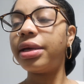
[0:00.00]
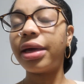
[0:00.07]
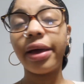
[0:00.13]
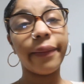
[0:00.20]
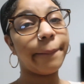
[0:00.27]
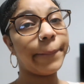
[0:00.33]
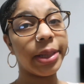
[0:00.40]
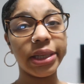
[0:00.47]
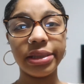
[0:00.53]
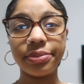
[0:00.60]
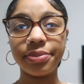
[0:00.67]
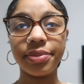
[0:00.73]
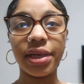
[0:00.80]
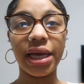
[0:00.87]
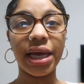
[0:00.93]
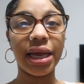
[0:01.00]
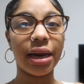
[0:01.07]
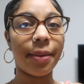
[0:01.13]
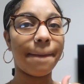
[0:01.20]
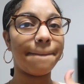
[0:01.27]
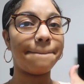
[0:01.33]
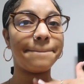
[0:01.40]
Yep. And
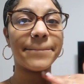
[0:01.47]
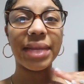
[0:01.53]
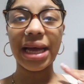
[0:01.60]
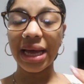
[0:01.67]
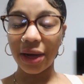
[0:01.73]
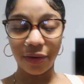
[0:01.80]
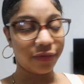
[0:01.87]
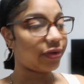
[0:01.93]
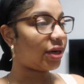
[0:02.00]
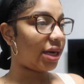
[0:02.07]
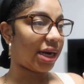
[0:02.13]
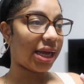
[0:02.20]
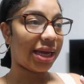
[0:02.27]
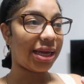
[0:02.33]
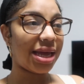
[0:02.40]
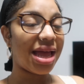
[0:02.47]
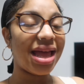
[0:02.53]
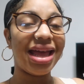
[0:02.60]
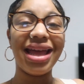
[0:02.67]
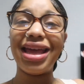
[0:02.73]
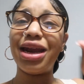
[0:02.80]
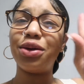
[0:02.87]
I'm out for the night.
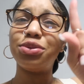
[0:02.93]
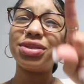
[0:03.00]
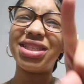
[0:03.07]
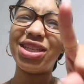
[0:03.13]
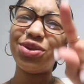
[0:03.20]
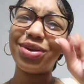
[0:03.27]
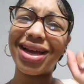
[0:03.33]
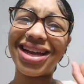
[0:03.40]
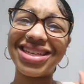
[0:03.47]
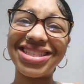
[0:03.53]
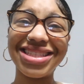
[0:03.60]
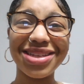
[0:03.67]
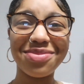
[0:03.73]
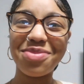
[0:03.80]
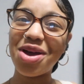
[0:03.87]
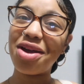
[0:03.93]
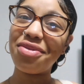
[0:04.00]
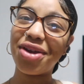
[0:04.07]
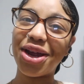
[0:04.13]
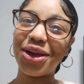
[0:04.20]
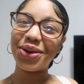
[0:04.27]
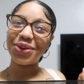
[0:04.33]
And I will see you guys
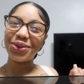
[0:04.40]
tomorrow.